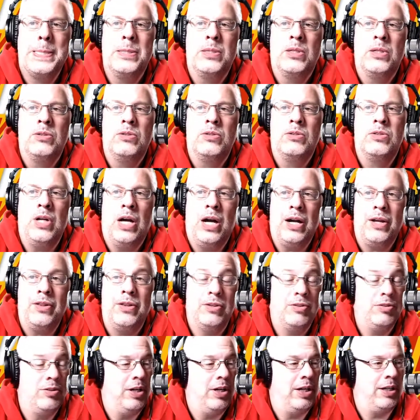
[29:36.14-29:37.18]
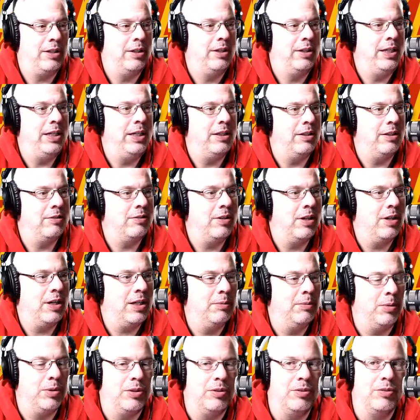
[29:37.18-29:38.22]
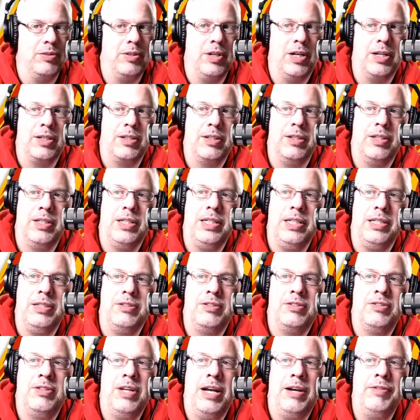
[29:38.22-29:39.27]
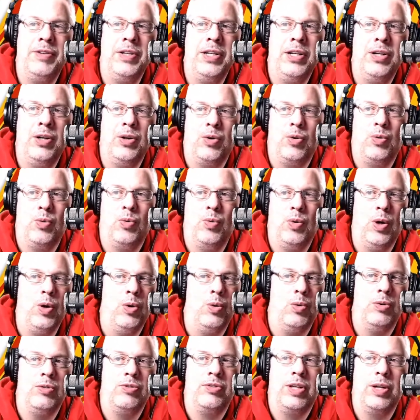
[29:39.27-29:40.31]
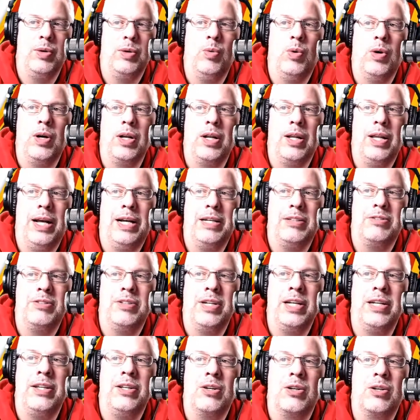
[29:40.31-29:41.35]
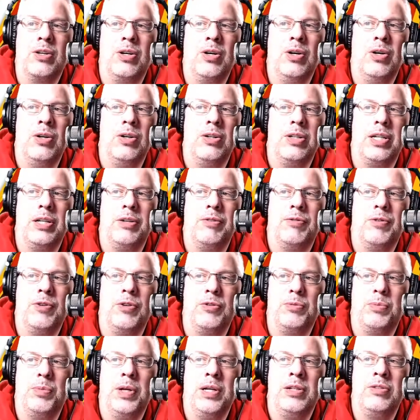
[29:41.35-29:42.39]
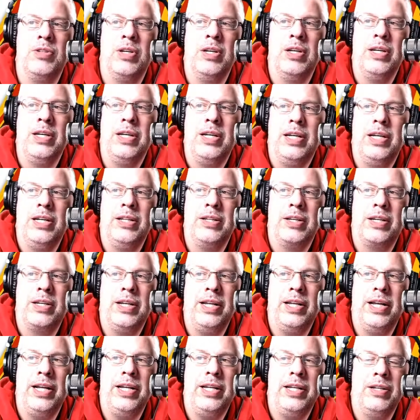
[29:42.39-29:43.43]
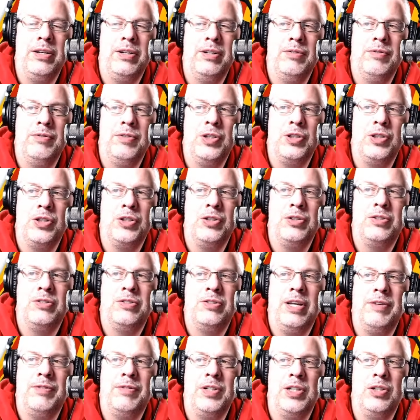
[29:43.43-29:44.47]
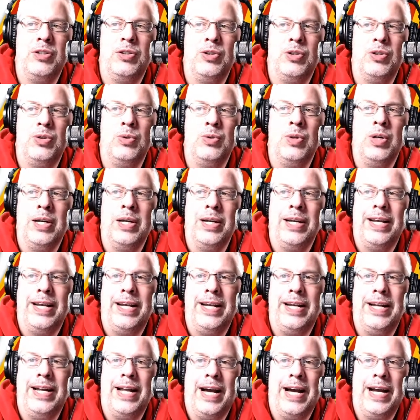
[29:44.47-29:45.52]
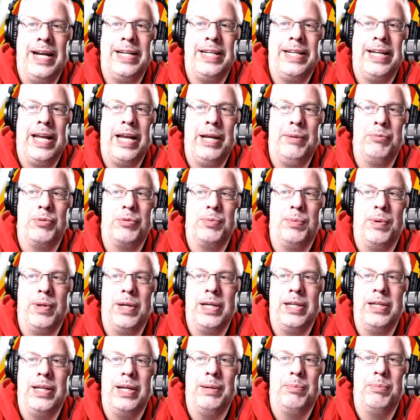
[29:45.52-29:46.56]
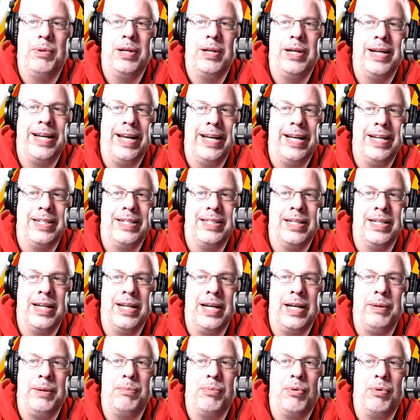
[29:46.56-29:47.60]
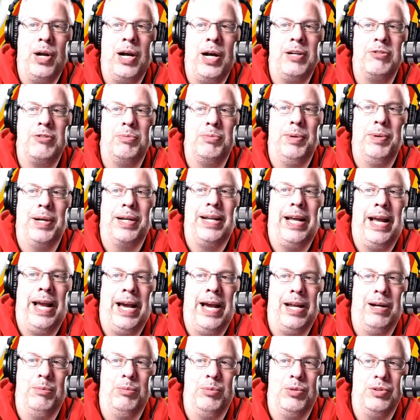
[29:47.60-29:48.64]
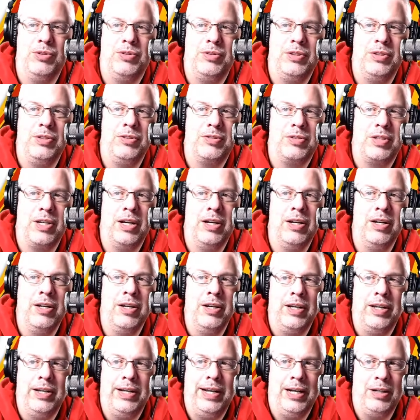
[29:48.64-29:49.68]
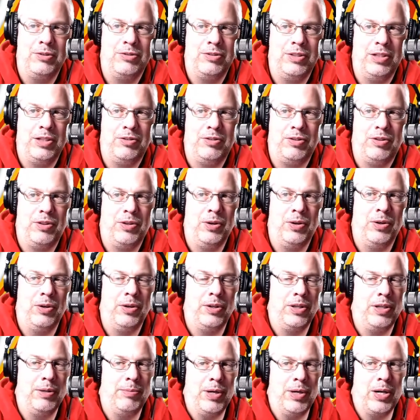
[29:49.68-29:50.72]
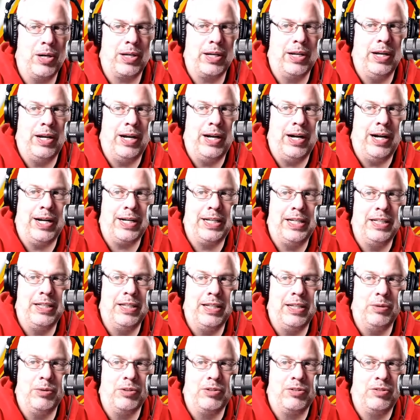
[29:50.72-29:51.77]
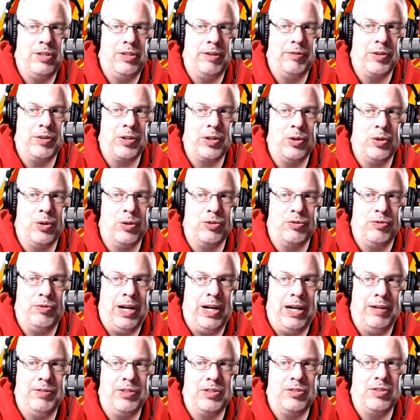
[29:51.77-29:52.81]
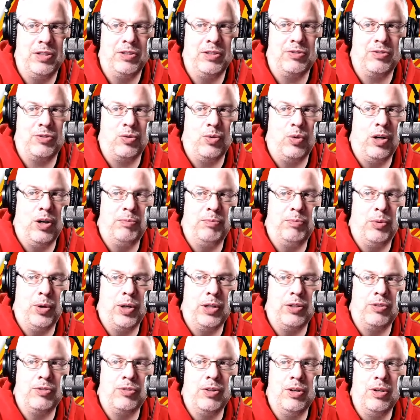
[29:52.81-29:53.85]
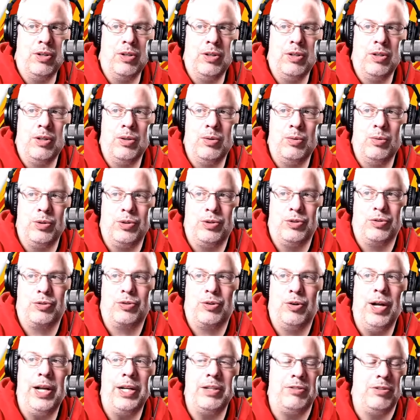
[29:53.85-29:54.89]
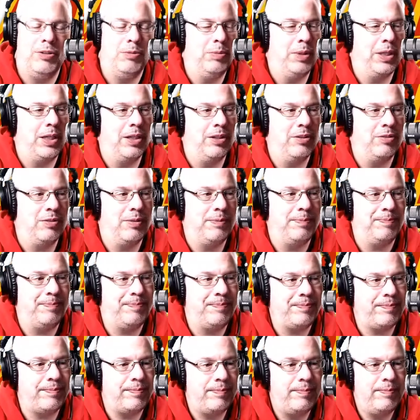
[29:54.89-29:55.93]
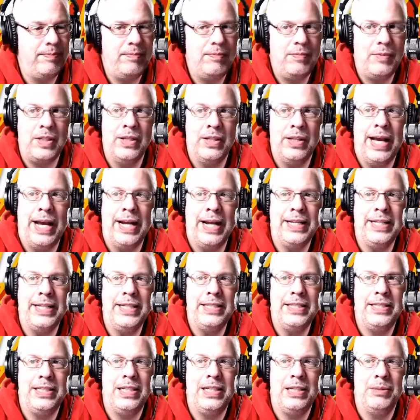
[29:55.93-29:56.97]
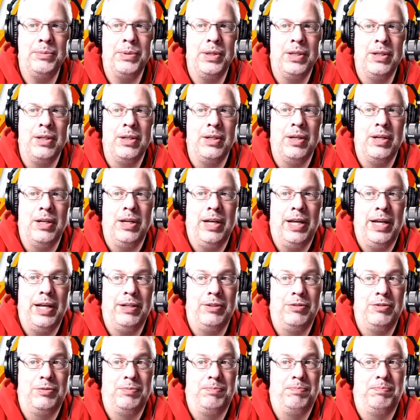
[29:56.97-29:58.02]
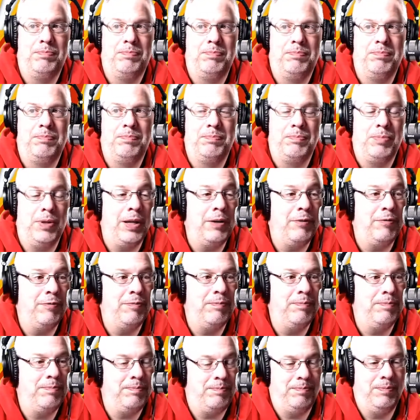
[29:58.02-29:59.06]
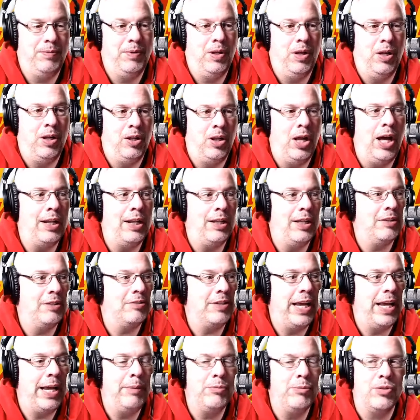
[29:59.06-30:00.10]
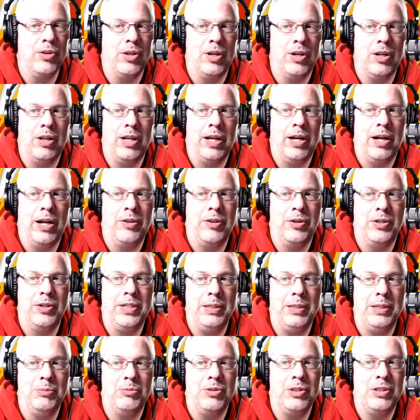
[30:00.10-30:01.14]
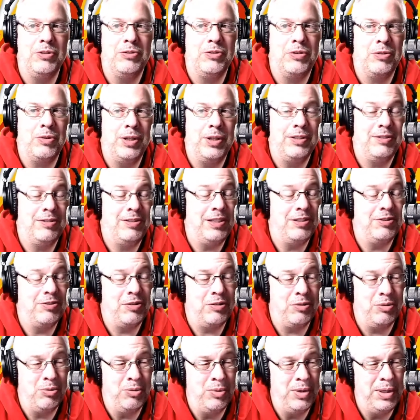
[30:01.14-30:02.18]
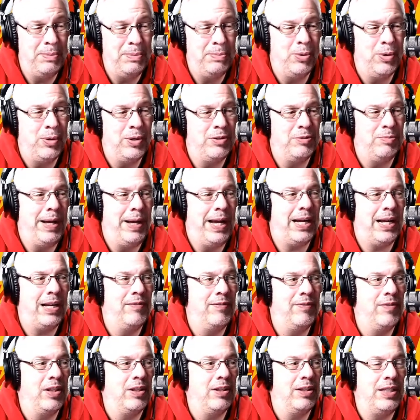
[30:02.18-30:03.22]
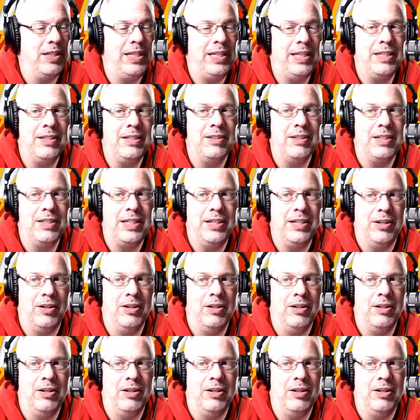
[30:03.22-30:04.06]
Stockton Heat. Let's talk about the Stockton Heat. 7 in a row as they won last night. They're currently in first place in the Canadian division, 7-2, 9 games played. They play again tonight. Prospect Adam Rosiska now sits third in the American Hockey League with 7 goals, 5 assists, 12 points, which is crazy because that Heat team has played a lot less games than a lot of other teams, and he sits 3 points back of the league leader,